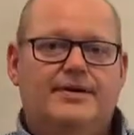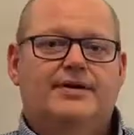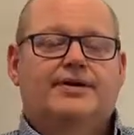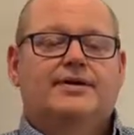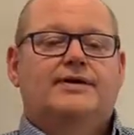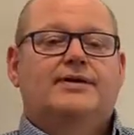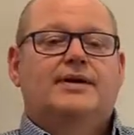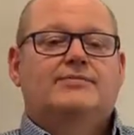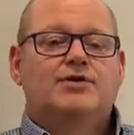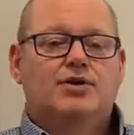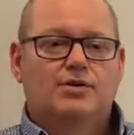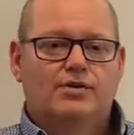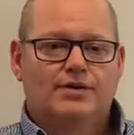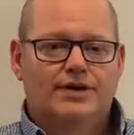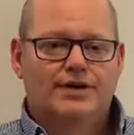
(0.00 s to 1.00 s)
I'm the
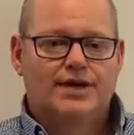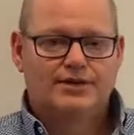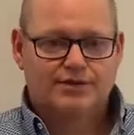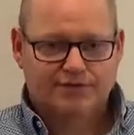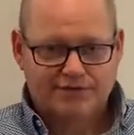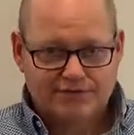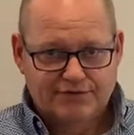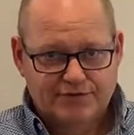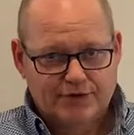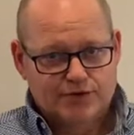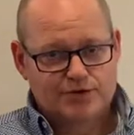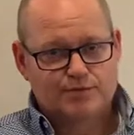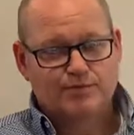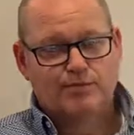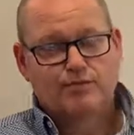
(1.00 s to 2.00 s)
coordinator of
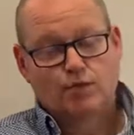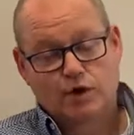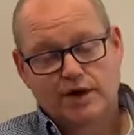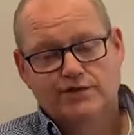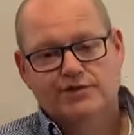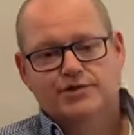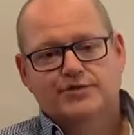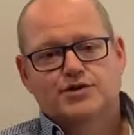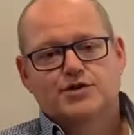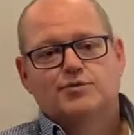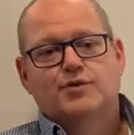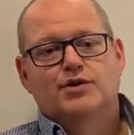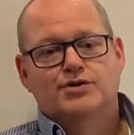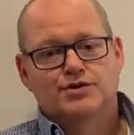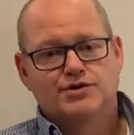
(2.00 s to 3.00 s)
one of the first
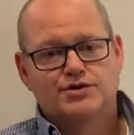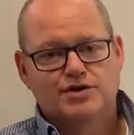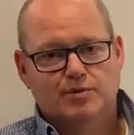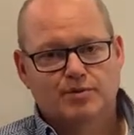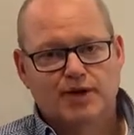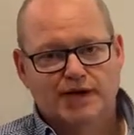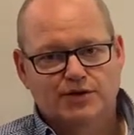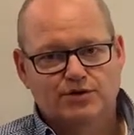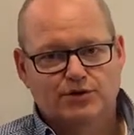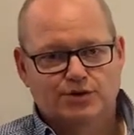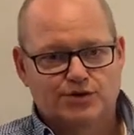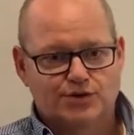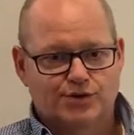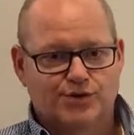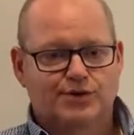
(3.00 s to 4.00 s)
modules, Applied
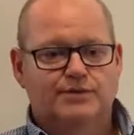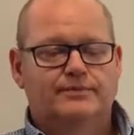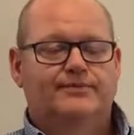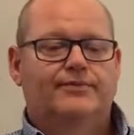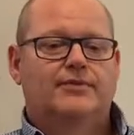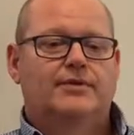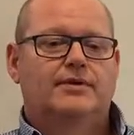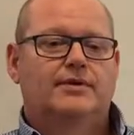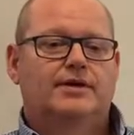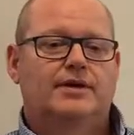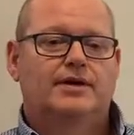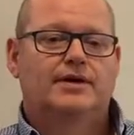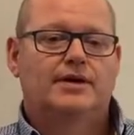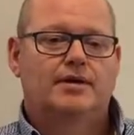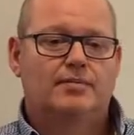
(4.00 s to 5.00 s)
Control.
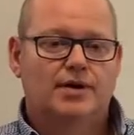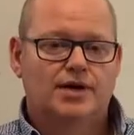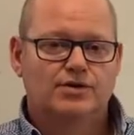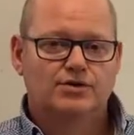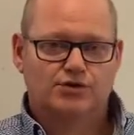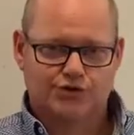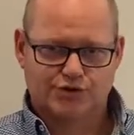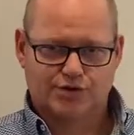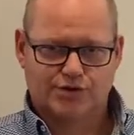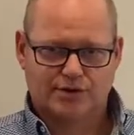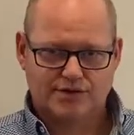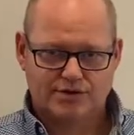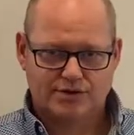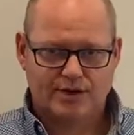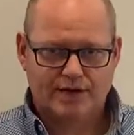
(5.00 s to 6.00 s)
Applied Control is,
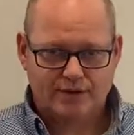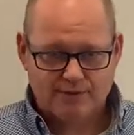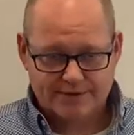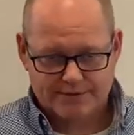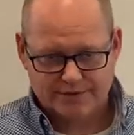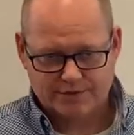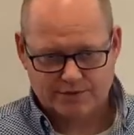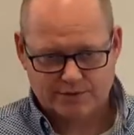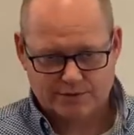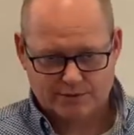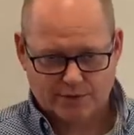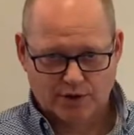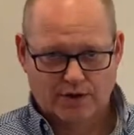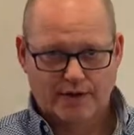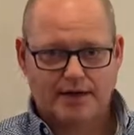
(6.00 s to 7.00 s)
together with Systems
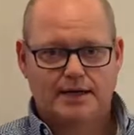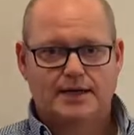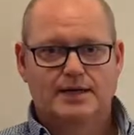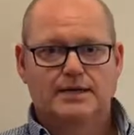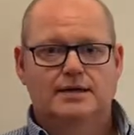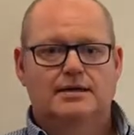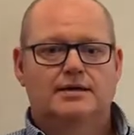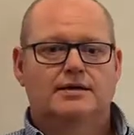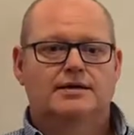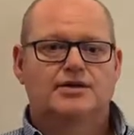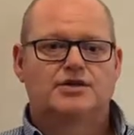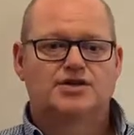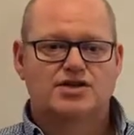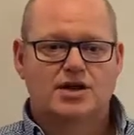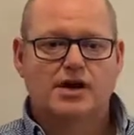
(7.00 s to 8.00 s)
Modeling, the
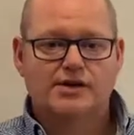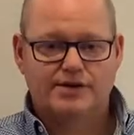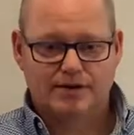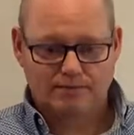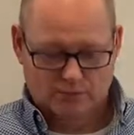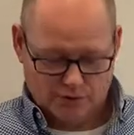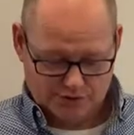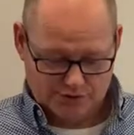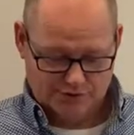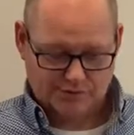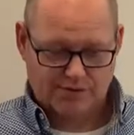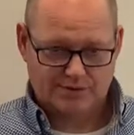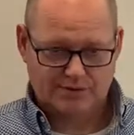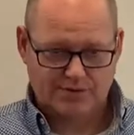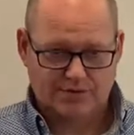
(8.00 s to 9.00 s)
starting module
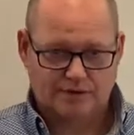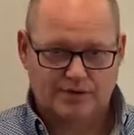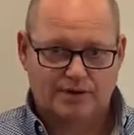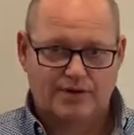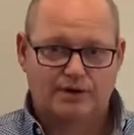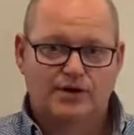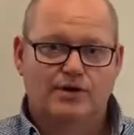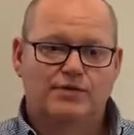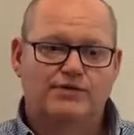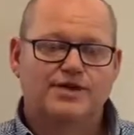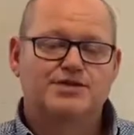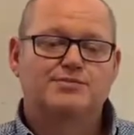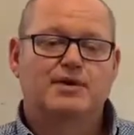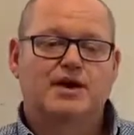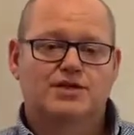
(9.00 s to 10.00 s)
of this
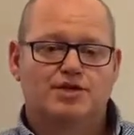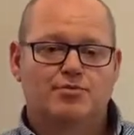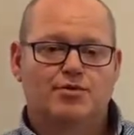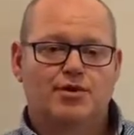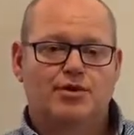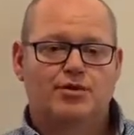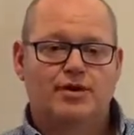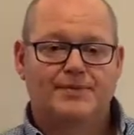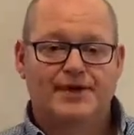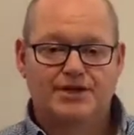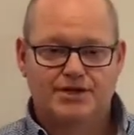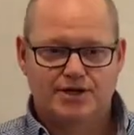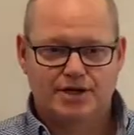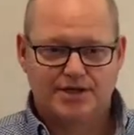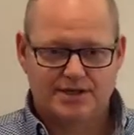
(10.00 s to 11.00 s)
master program,
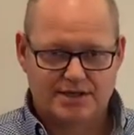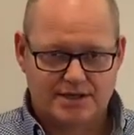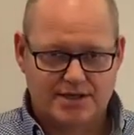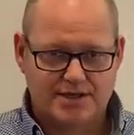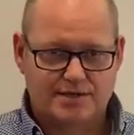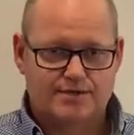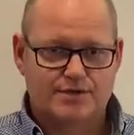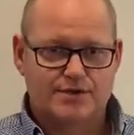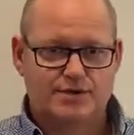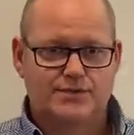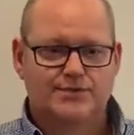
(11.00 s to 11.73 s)
Engineering Systems.